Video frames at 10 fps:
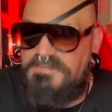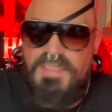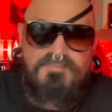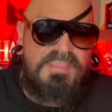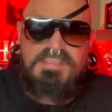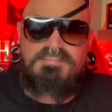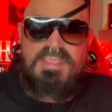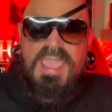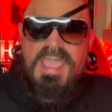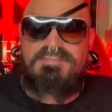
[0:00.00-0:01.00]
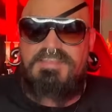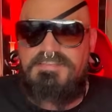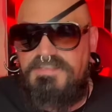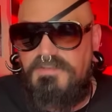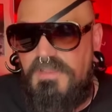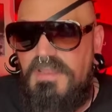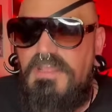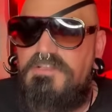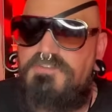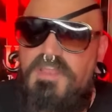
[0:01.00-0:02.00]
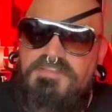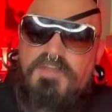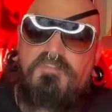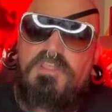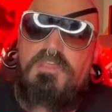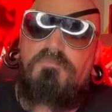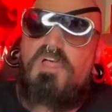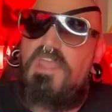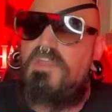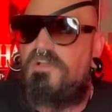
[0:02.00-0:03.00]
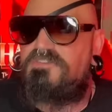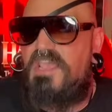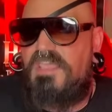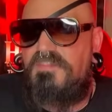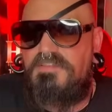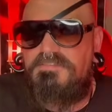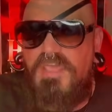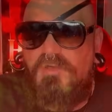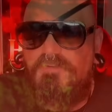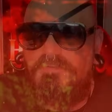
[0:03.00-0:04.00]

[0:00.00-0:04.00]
have easy access to it. So I definitely am planning on checking this out.